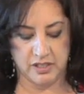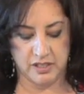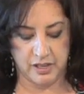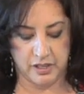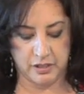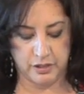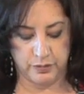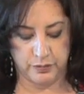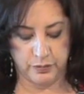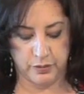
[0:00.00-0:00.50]

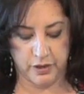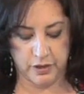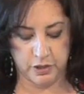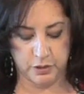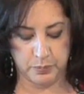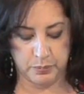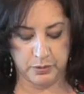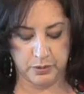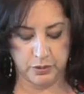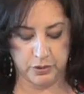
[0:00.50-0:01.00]
nice fresh
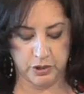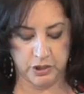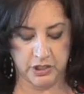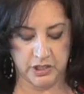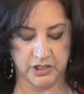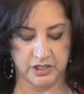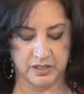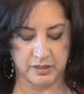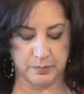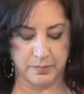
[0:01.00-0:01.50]
blue
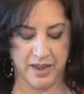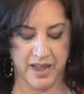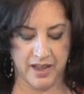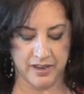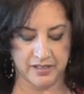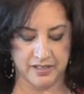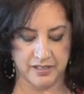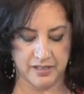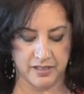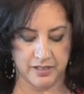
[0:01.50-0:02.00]
cheese, some
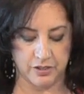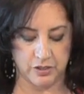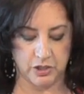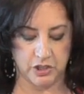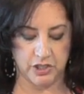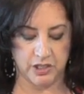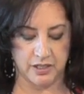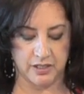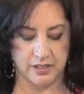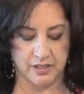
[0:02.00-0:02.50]
accent
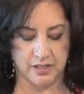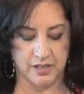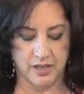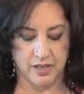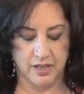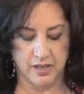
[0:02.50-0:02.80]
cheese.